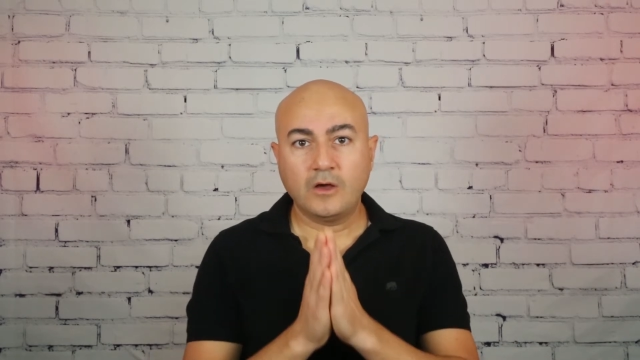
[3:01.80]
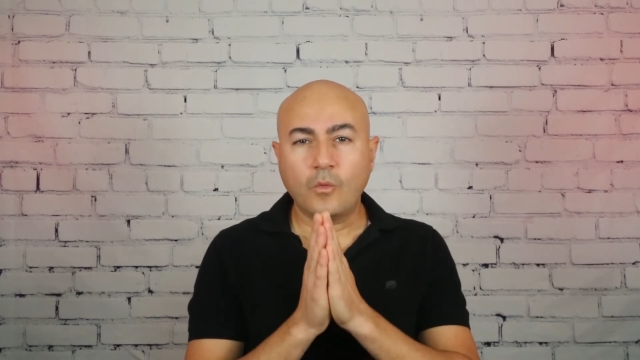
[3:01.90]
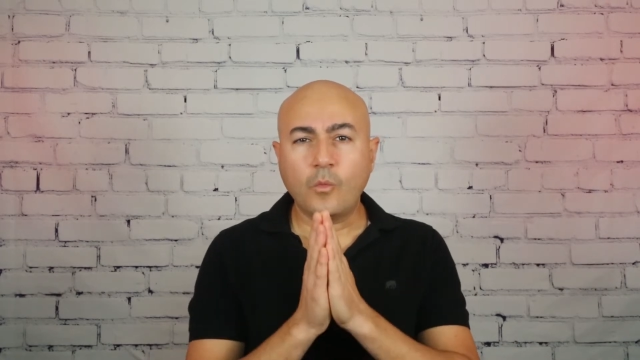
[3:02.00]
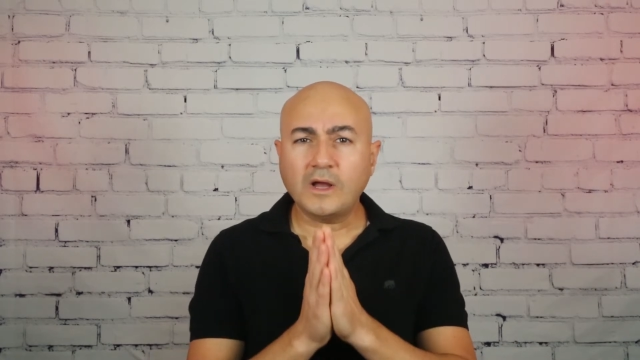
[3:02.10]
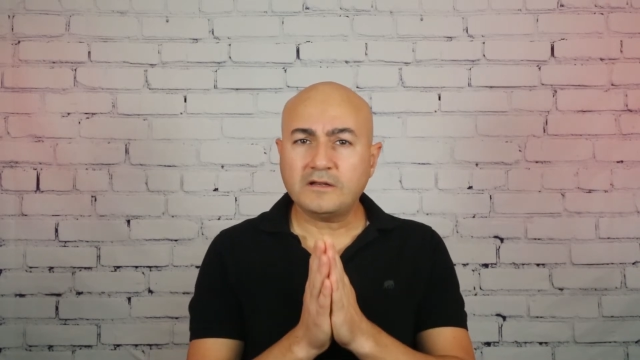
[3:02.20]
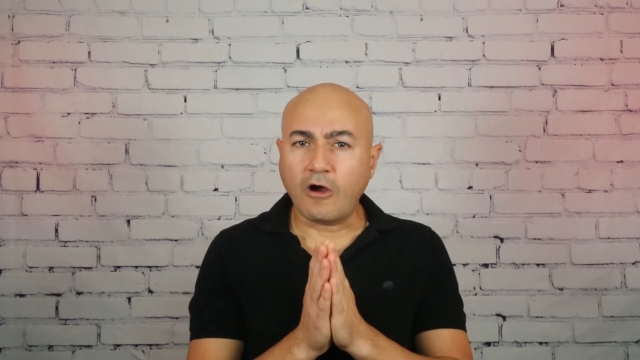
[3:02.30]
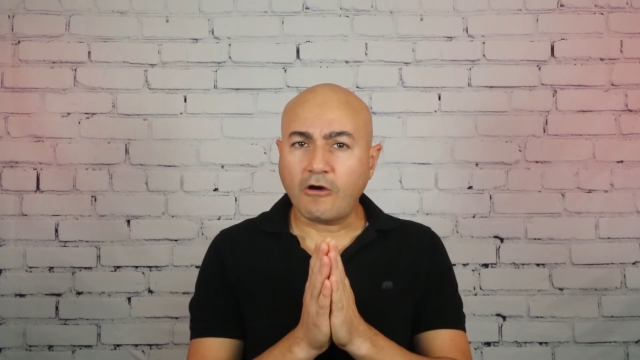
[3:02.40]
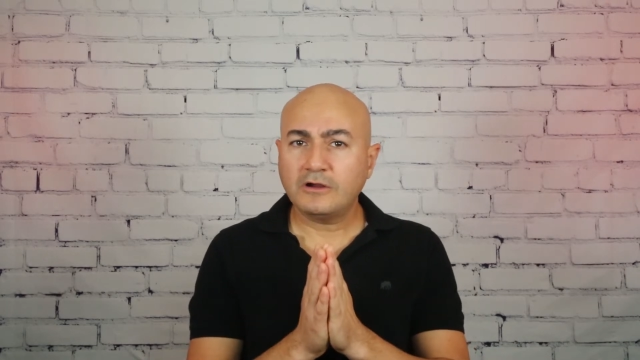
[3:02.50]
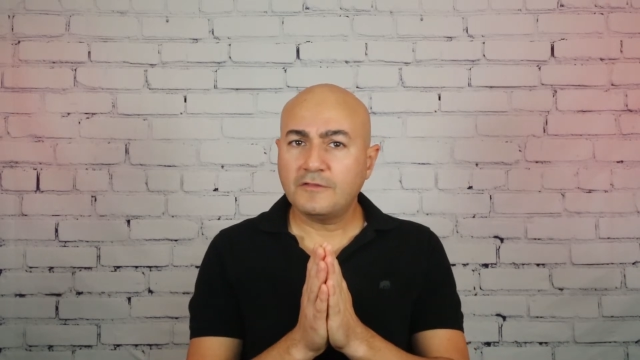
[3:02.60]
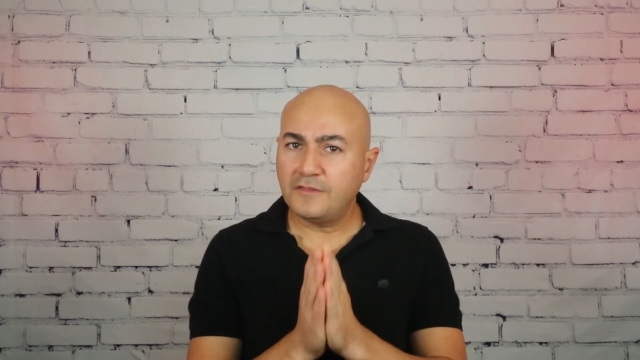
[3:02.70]
What
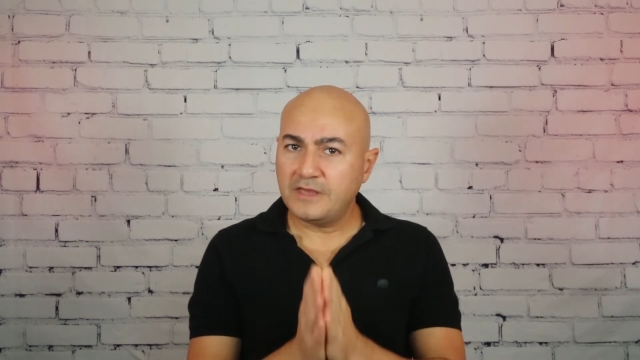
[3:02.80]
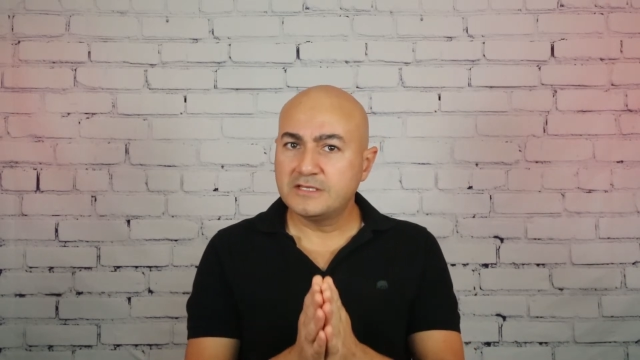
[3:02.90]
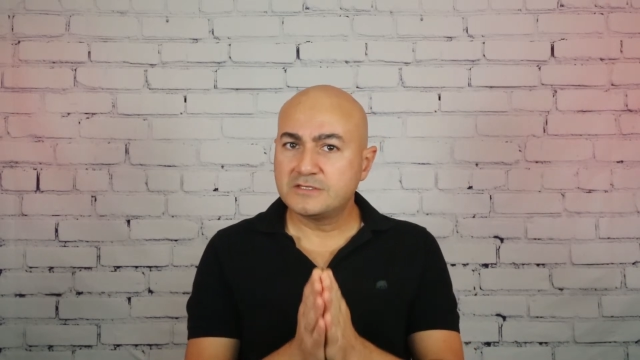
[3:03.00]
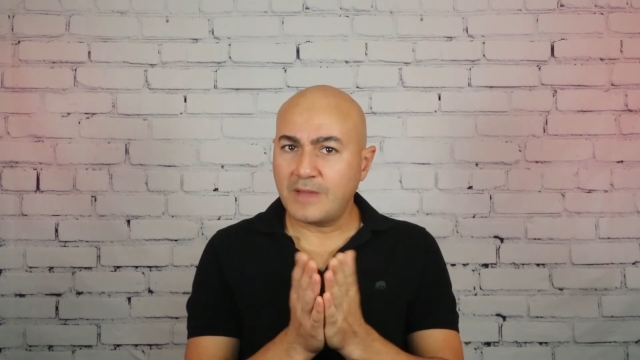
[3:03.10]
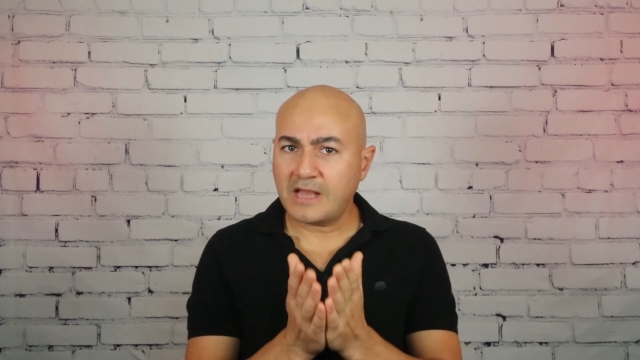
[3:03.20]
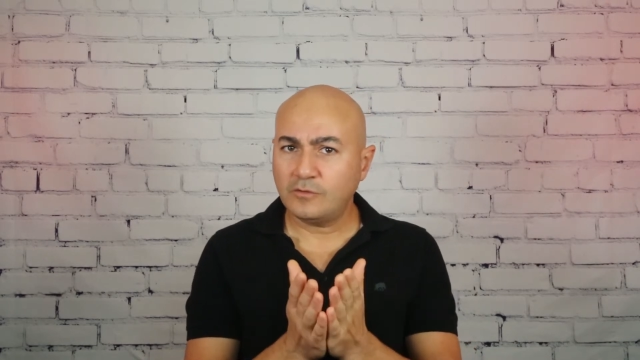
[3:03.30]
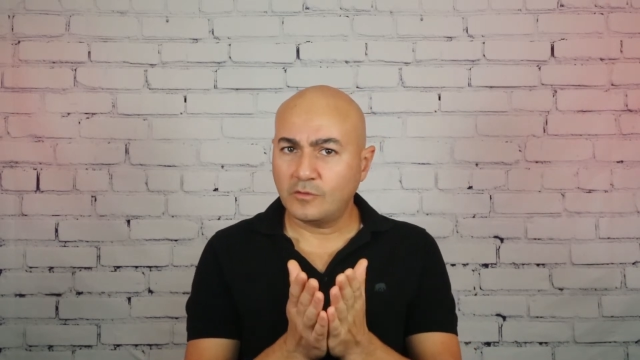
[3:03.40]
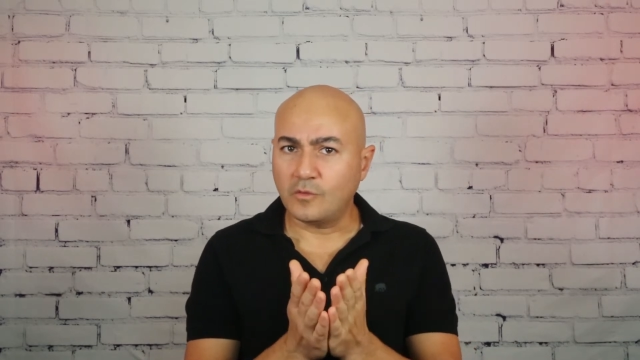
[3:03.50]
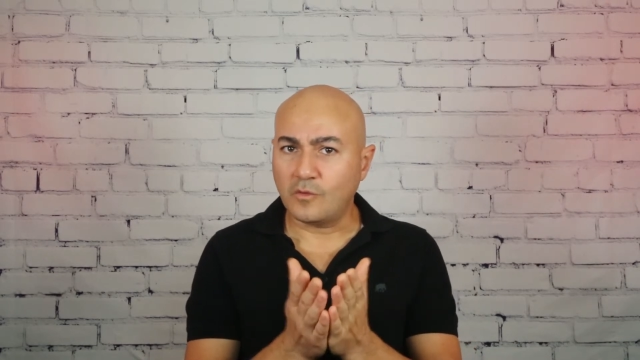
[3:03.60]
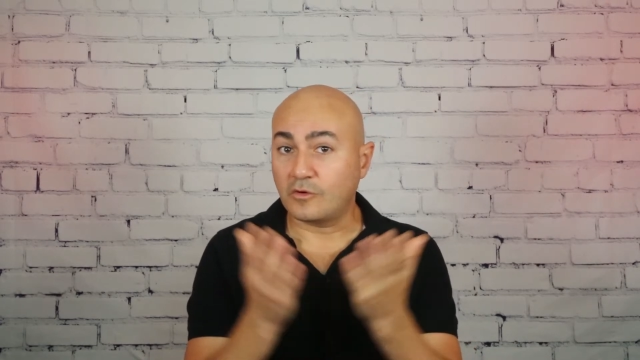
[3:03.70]
are these
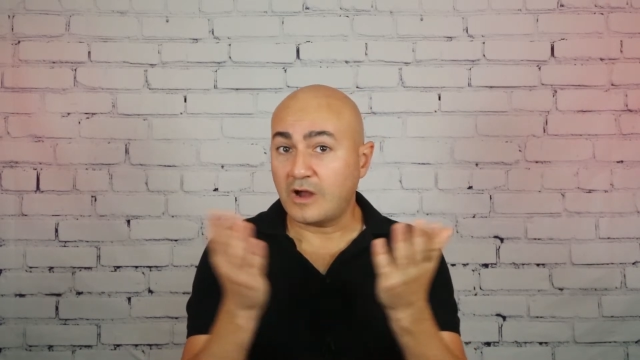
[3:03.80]
macro or